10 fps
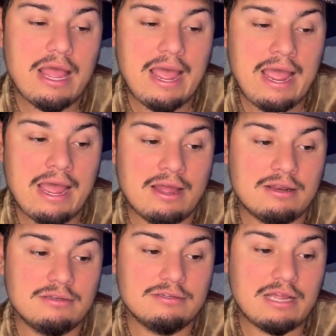
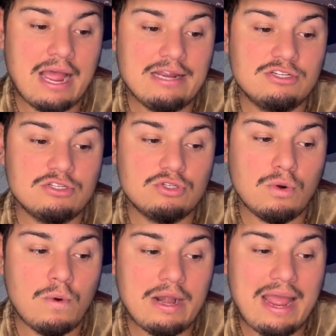And I just
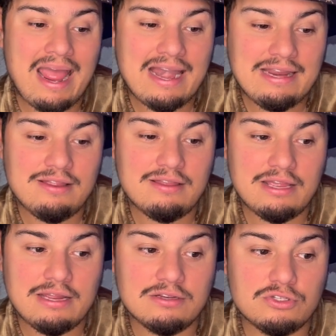don't want
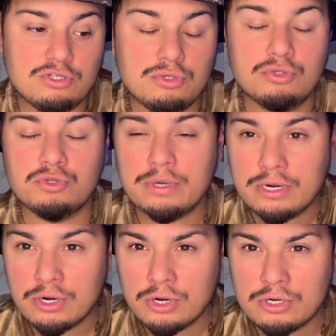anything to
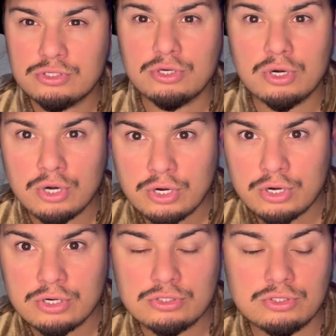trigger her, to hurt
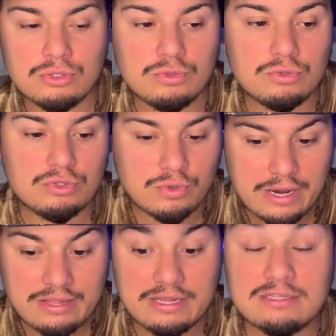her, to
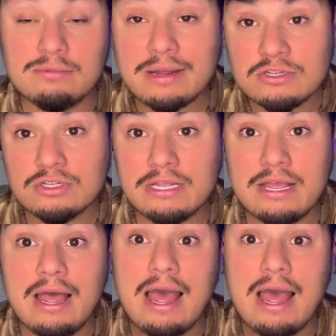anything, especially